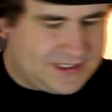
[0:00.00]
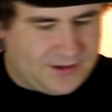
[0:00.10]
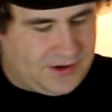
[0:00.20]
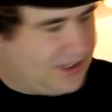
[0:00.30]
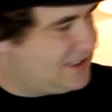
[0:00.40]

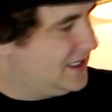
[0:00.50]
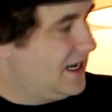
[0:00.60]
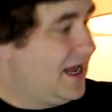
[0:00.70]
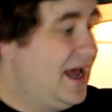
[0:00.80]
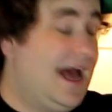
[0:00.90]
so nice.
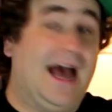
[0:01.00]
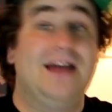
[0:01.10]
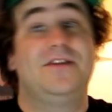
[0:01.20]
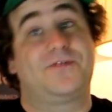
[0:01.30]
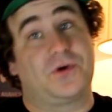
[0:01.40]

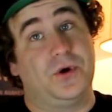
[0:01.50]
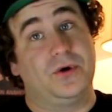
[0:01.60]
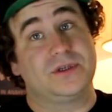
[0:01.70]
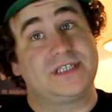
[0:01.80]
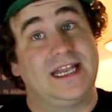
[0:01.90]
And of
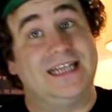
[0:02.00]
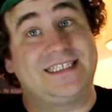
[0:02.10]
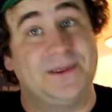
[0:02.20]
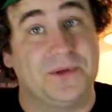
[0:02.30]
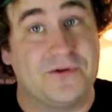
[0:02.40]
course, let's
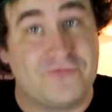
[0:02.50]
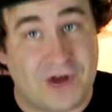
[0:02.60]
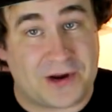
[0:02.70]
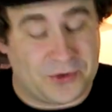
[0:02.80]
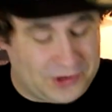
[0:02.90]
see what the
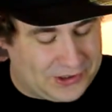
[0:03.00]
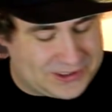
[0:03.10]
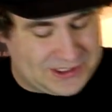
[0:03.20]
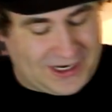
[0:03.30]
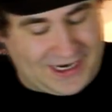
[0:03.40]
record
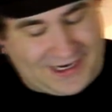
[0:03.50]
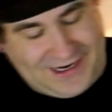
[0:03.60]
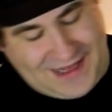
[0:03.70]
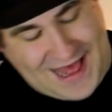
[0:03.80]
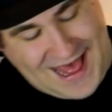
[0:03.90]
looks like.
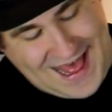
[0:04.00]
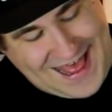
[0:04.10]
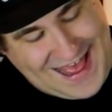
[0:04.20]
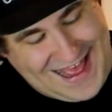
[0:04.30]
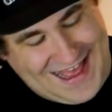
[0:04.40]

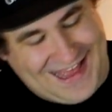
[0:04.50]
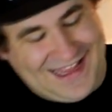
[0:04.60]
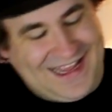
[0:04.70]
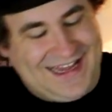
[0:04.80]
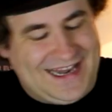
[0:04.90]

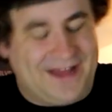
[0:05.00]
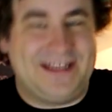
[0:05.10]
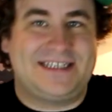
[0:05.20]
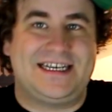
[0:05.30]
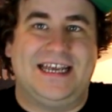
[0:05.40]
Now
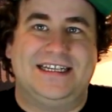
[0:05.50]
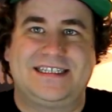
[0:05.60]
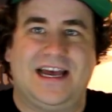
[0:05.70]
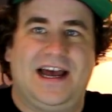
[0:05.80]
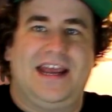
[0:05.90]
this
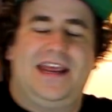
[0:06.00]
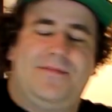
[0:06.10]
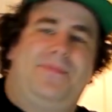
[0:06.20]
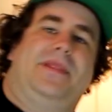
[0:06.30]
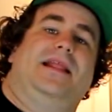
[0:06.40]
is
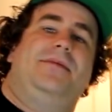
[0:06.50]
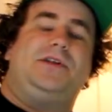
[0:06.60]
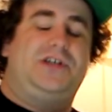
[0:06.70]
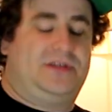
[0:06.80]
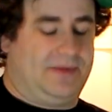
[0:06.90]
a, let
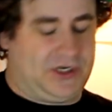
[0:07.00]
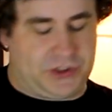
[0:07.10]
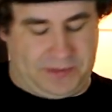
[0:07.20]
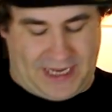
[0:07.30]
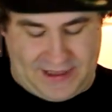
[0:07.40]
me just make
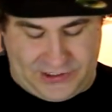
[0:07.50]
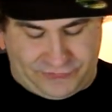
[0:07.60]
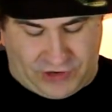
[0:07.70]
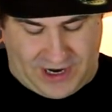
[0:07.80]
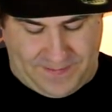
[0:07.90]
sure I'm getting
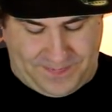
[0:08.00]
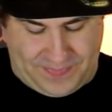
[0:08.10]
this right.